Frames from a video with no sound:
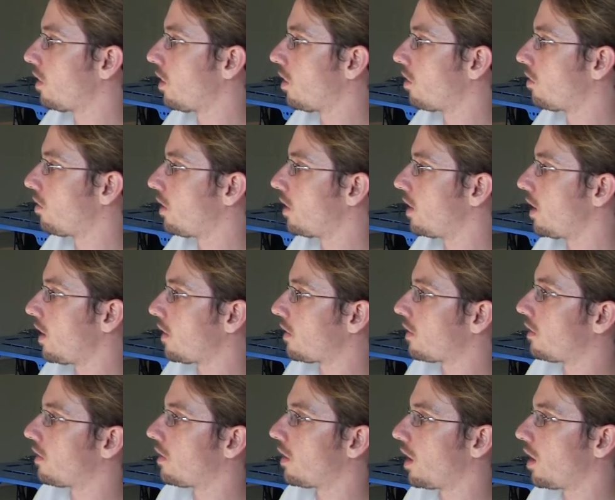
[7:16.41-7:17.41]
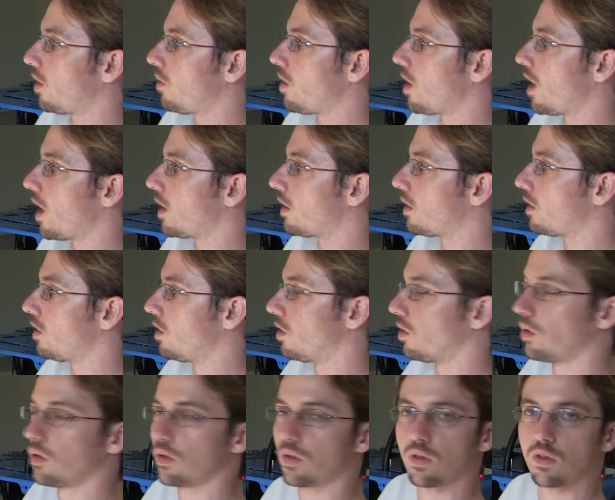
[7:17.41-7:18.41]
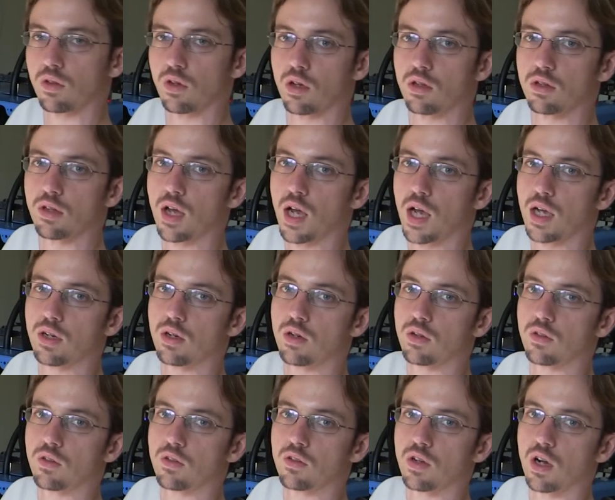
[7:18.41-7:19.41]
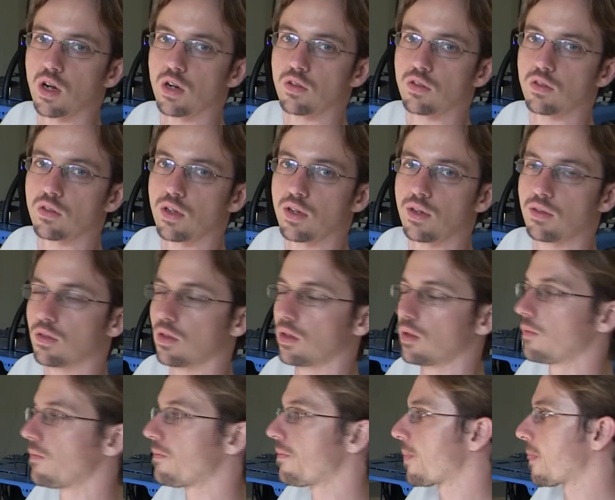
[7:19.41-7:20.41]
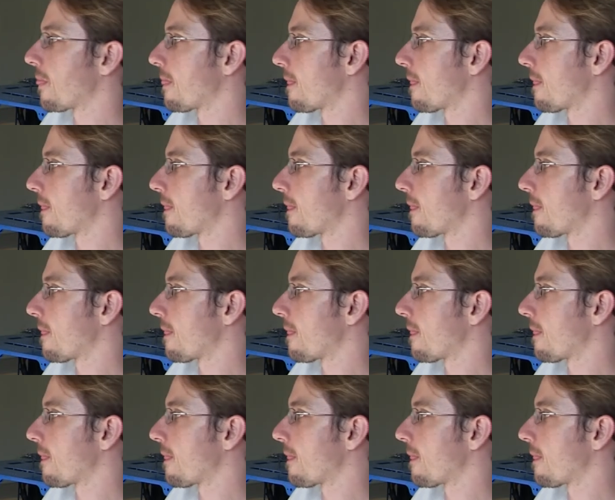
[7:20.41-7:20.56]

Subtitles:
Already yesterday we had the news online on Star Citizen.